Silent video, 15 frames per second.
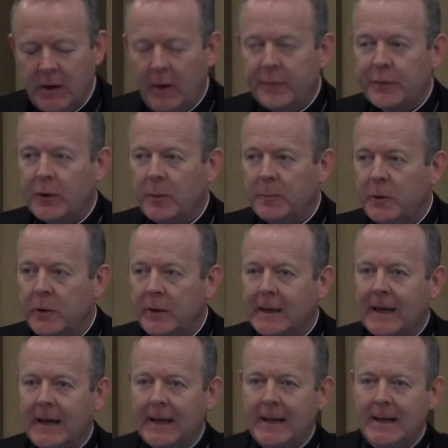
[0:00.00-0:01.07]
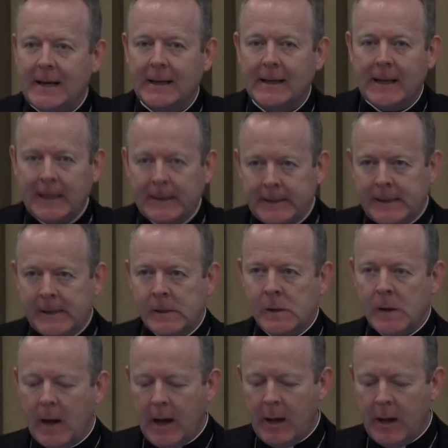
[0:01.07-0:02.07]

of communicating a clear